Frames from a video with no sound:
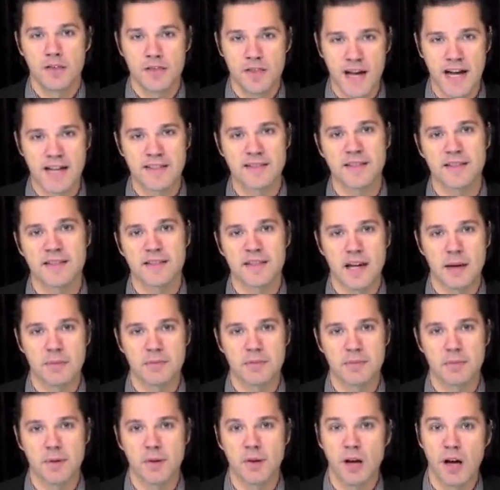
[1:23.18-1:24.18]
That's
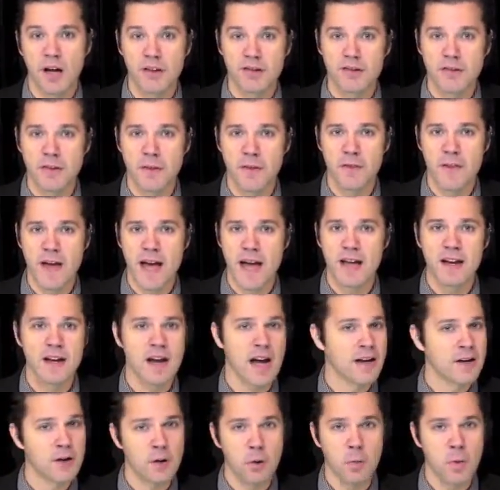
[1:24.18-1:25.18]
acceptable. Other than that,
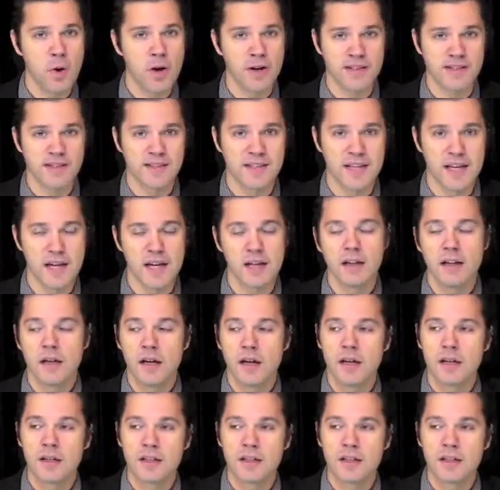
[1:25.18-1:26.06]
I don't wanna see it.